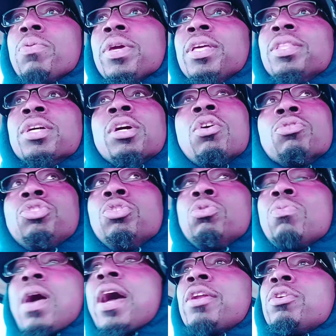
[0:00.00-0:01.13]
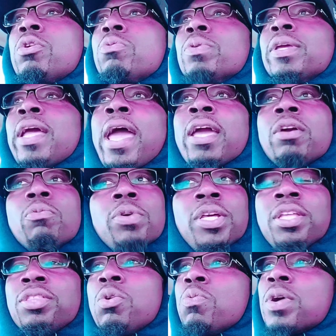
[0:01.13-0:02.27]
We either gonna do right or we ain't. We
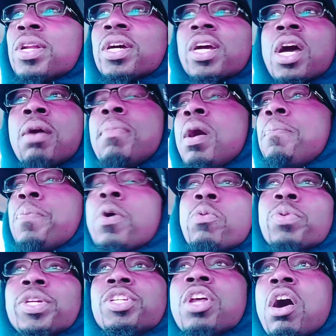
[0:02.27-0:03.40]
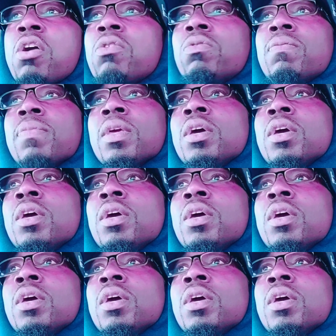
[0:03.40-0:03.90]
either wanna come up or we don't.